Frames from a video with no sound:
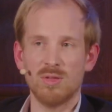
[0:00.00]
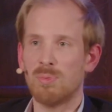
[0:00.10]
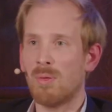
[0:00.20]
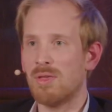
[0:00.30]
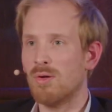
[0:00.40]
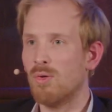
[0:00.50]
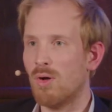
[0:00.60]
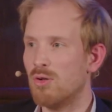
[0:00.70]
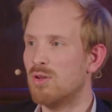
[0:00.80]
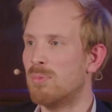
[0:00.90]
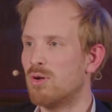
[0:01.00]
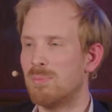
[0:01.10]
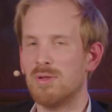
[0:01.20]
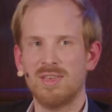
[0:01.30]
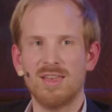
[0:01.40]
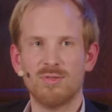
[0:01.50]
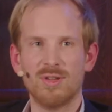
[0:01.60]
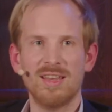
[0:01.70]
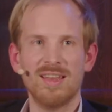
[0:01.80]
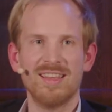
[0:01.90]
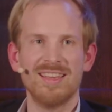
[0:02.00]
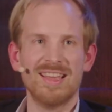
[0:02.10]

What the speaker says: you probably all owned a book but didn't read it.